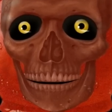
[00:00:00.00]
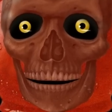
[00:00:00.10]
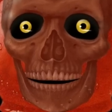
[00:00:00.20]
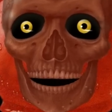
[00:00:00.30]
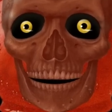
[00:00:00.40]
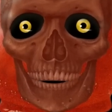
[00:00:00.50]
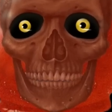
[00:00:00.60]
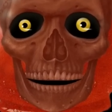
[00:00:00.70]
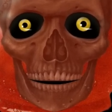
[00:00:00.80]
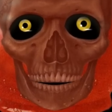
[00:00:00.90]
And love and
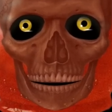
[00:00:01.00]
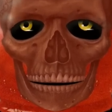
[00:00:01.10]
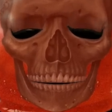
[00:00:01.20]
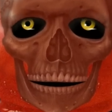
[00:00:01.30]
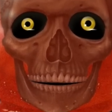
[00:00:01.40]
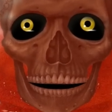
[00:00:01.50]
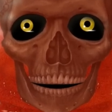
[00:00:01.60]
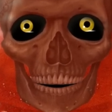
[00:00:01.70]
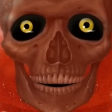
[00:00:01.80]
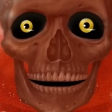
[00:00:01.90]
marriage and family
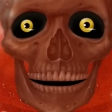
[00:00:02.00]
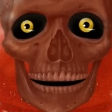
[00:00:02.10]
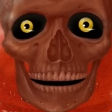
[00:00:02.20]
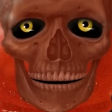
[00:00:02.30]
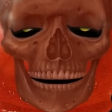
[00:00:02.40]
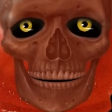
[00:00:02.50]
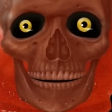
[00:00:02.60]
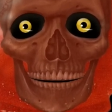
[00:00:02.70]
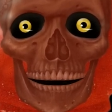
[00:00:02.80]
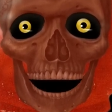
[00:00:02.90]
and success and
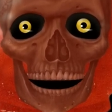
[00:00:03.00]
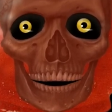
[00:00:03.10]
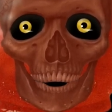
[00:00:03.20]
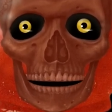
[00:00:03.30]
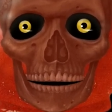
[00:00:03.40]
all that awesome